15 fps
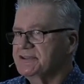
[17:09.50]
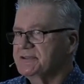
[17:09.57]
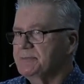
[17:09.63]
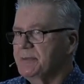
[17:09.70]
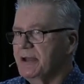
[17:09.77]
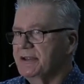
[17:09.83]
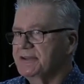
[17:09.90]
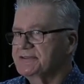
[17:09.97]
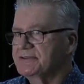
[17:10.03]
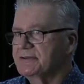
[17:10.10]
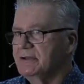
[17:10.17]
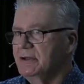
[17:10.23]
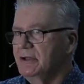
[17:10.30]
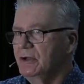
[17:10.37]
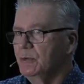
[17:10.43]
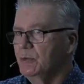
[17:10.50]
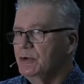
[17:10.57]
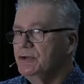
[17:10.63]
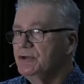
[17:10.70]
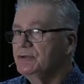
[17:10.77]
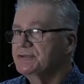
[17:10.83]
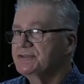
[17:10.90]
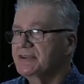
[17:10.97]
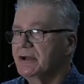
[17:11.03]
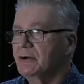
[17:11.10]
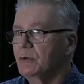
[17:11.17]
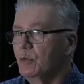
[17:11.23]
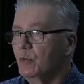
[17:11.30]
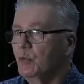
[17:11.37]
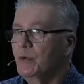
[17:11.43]
space, we do
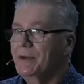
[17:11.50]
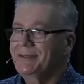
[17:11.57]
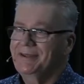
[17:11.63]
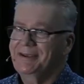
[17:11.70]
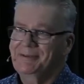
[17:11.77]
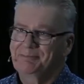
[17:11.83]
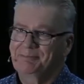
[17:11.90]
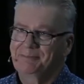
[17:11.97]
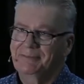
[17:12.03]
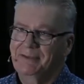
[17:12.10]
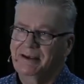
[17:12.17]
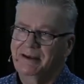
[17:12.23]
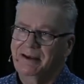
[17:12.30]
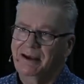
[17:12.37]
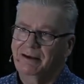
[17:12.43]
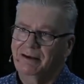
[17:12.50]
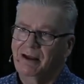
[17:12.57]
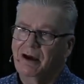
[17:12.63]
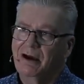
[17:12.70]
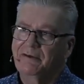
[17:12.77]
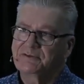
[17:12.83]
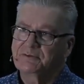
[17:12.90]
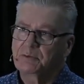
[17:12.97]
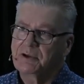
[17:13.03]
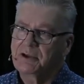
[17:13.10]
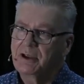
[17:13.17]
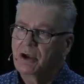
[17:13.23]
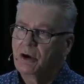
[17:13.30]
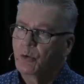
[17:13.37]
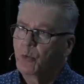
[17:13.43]
so with Him in our lives. We
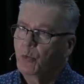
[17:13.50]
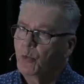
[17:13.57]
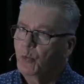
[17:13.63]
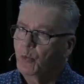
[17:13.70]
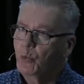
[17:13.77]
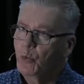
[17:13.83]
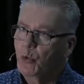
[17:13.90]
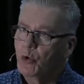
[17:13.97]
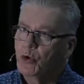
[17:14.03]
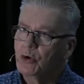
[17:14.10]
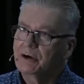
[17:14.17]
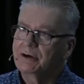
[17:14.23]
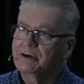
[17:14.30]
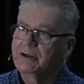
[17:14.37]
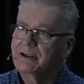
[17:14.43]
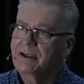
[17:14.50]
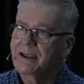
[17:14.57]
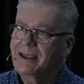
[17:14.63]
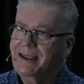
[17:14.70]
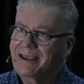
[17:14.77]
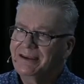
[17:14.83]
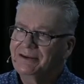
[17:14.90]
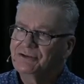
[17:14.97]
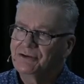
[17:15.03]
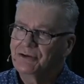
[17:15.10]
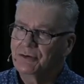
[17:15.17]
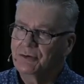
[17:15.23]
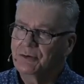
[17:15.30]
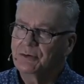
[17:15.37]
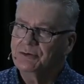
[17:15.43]
walk
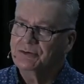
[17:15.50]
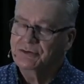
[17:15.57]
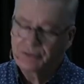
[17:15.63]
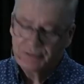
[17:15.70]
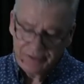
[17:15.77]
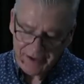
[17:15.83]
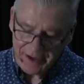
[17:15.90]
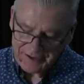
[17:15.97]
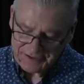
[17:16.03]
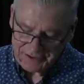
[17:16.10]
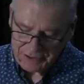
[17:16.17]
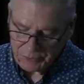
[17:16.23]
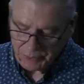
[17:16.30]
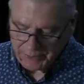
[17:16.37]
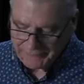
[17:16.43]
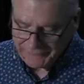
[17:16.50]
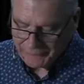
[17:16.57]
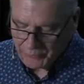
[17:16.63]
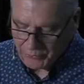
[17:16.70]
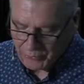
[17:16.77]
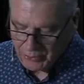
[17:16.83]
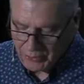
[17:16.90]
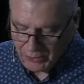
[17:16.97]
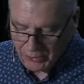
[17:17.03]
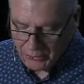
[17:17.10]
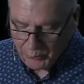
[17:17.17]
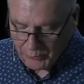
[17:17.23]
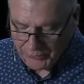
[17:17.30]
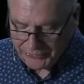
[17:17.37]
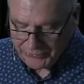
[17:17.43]
into 2024
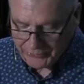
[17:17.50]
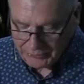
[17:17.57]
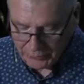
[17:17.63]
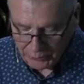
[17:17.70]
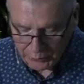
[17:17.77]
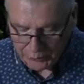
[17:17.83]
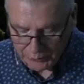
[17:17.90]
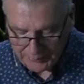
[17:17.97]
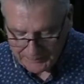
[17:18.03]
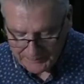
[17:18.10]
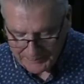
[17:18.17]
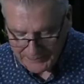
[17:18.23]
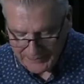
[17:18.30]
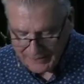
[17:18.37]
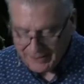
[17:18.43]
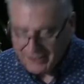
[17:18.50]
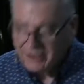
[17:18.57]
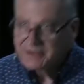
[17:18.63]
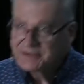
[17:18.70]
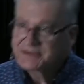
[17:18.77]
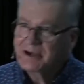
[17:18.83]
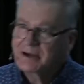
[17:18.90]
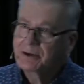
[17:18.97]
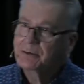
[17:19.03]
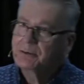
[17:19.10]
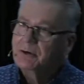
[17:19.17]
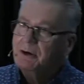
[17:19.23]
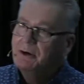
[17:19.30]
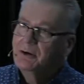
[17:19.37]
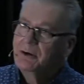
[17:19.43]
with the Lord. So,
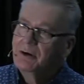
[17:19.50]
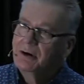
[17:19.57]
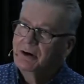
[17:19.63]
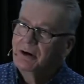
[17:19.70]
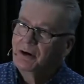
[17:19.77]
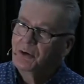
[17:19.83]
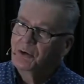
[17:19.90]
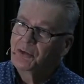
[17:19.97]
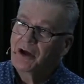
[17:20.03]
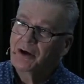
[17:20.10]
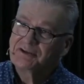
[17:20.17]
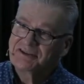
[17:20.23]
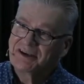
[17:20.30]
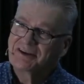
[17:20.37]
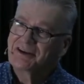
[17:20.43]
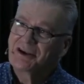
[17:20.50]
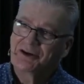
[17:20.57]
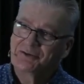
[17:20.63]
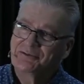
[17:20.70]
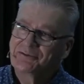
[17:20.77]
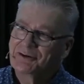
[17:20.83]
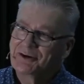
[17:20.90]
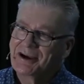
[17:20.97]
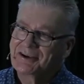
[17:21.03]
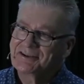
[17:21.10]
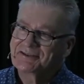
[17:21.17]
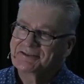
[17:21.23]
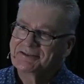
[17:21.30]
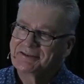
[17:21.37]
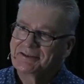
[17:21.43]
although it's unknown for
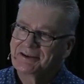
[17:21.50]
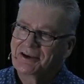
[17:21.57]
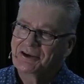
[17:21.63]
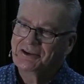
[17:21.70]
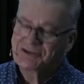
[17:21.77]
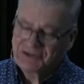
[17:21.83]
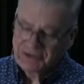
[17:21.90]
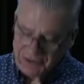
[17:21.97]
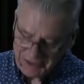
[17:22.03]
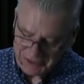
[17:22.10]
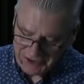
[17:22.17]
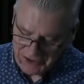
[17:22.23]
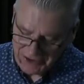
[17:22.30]
us, it's certainly